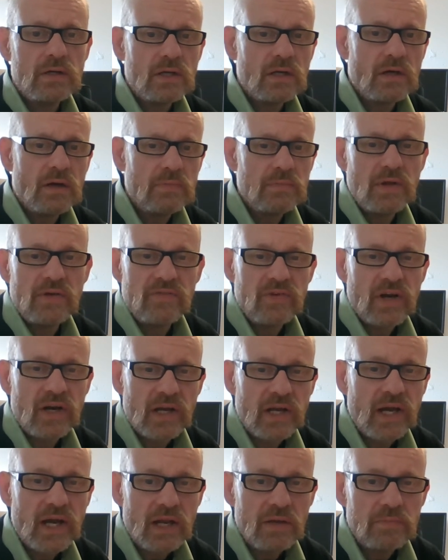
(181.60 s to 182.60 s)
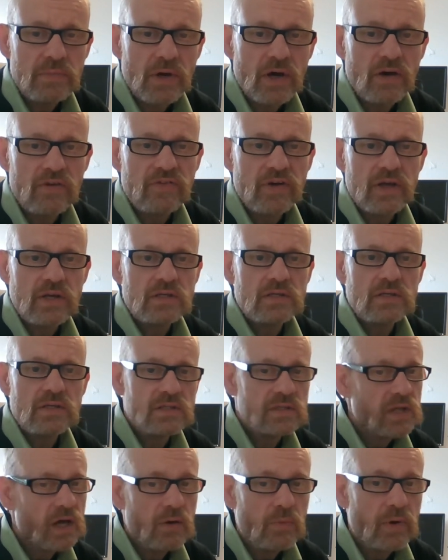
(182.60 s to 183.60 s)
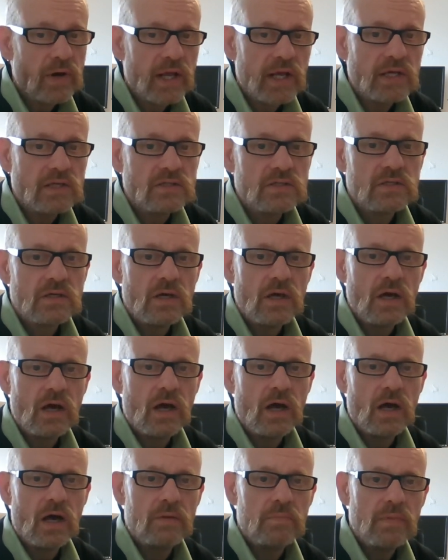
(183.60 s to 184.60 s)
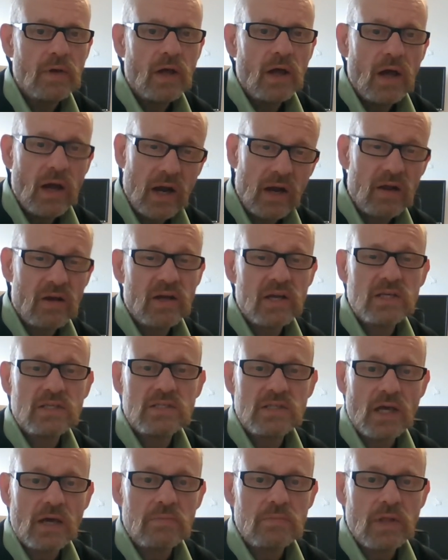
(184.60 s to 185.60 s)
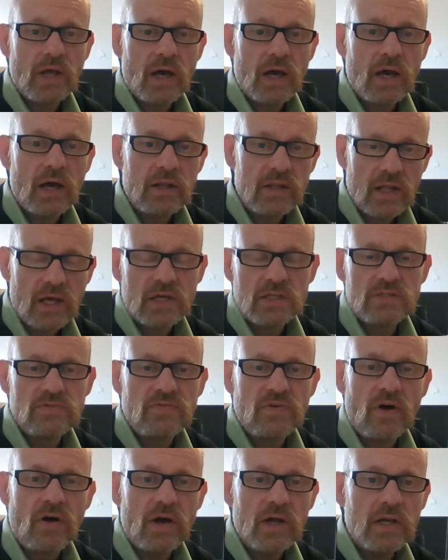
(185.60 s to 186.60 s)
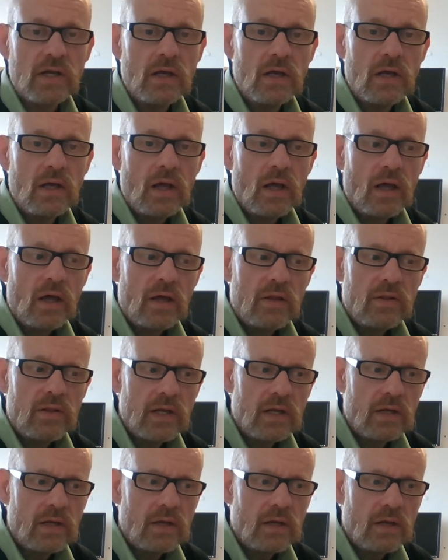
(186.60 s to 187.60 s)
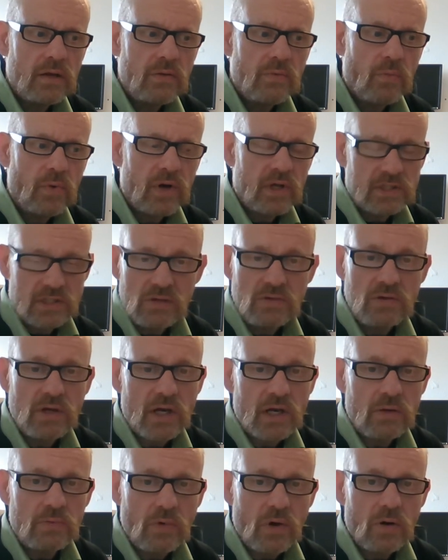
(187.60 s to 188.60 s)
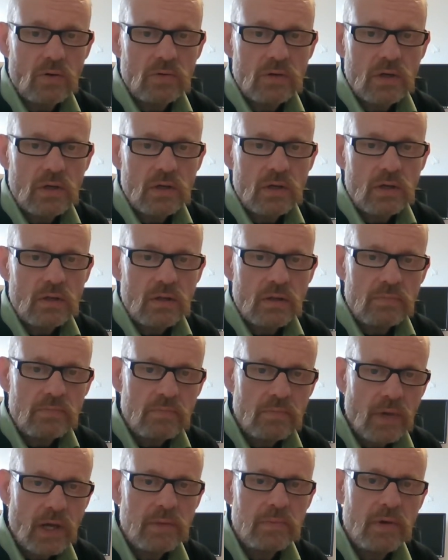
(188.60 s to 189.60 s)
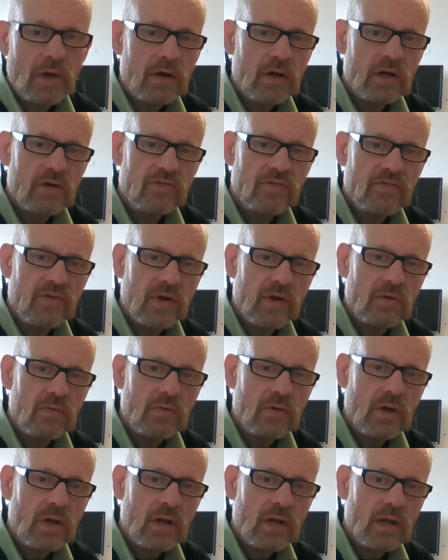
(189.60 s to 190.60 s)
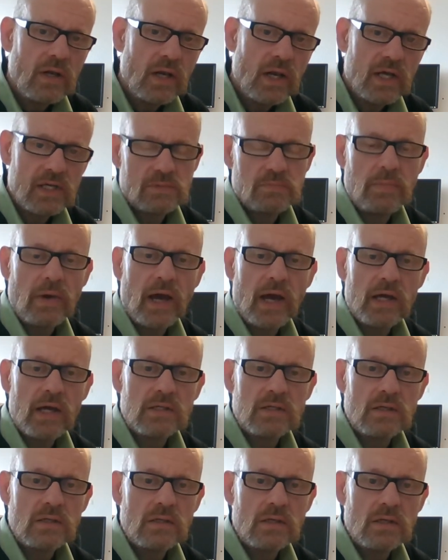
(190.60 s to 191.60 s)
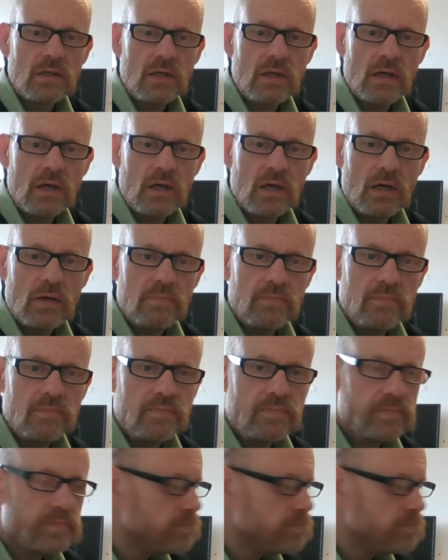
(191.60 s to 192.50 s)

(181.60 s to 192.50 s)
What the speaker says: I'm never going to get it perfect because no one is, and I accept that, and that's fine. Then when I do get it wrong, maybe I'm going to feel less bad. Um,